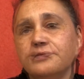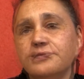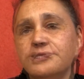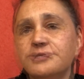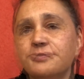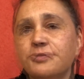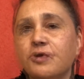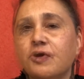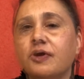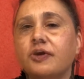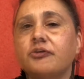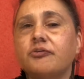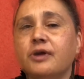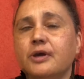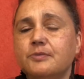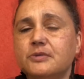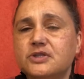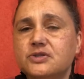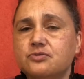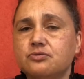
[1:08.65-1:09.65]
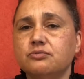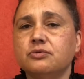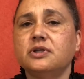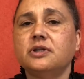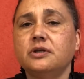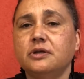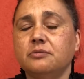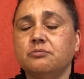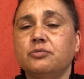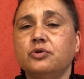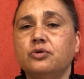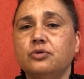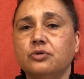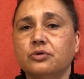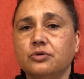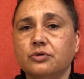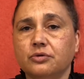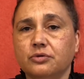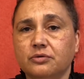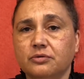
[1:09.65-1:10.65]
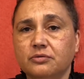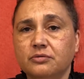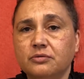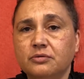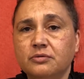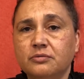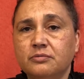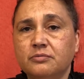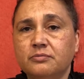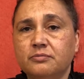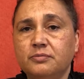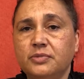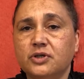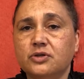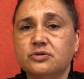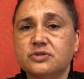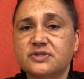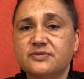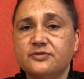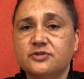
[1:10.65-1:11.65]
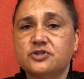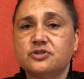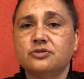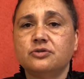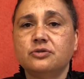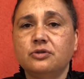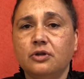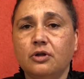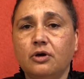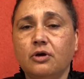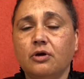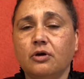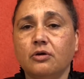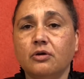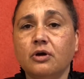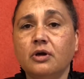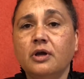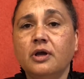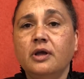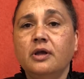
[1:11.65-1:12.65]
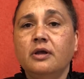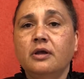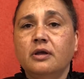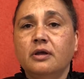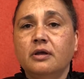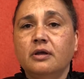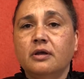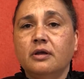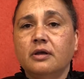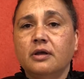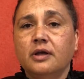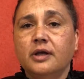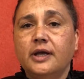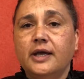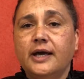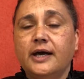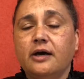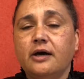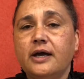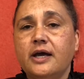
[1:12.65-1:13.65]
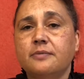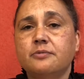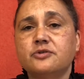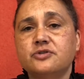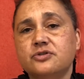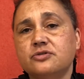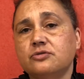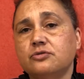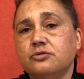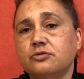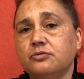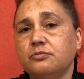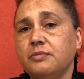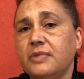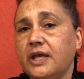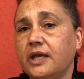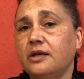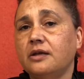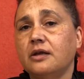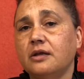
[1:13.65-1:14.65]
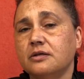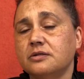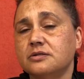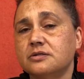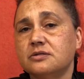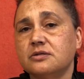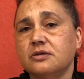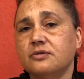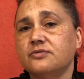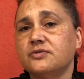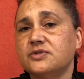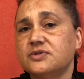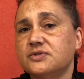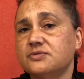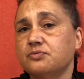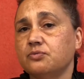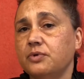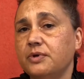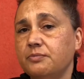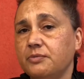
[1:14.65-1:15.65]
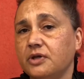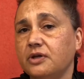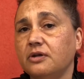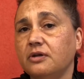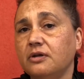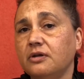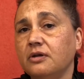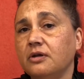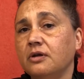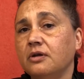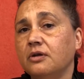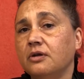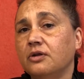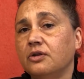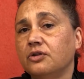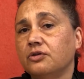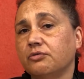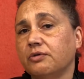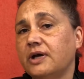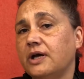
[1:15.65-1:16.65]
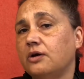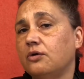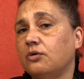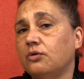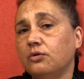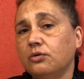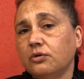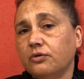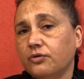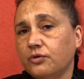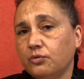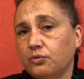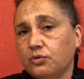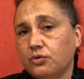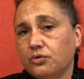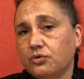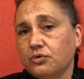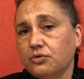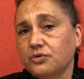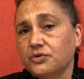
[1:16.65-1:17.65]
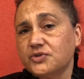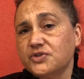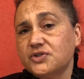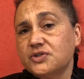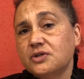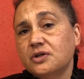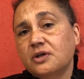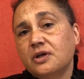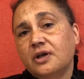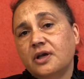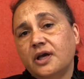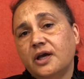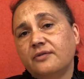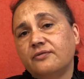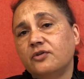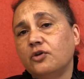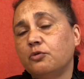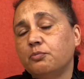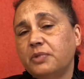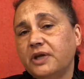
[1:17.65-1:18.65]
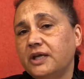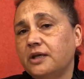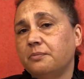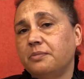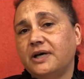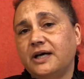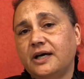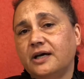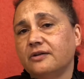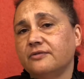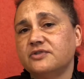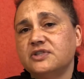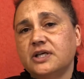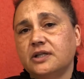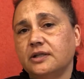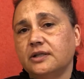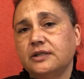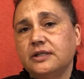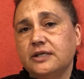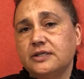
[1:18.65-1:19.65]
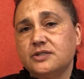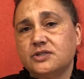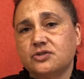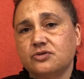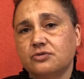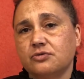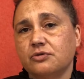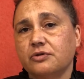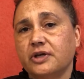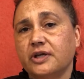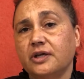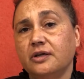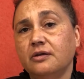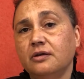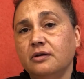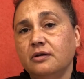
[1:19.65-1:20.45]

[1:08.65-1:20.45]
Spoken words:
The program is really important because for too long, our Aboriginal men and service women throughout all of the wars have not been a part of telling their story